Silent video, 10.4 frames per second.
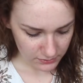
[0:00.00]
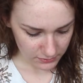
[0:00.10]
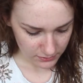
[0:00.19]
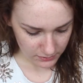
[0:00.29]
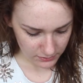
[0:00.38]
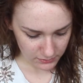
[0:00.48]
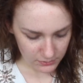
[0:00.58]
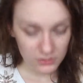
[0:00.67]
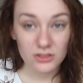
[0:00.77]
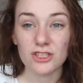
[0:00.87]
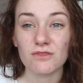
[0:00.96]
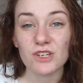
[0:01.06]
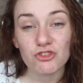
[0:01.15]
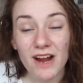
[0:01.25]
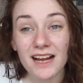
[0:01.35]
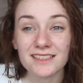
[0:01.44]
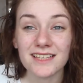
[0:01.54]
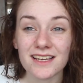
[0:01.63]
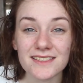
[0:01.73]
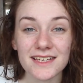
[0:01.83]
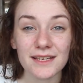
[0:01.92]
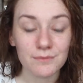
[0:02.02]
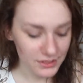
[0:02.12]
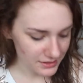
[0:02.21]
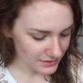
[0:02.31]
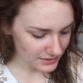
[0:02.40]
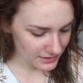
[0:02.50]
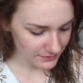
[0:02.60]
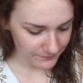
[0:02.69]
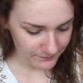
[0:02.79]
to retract that statement,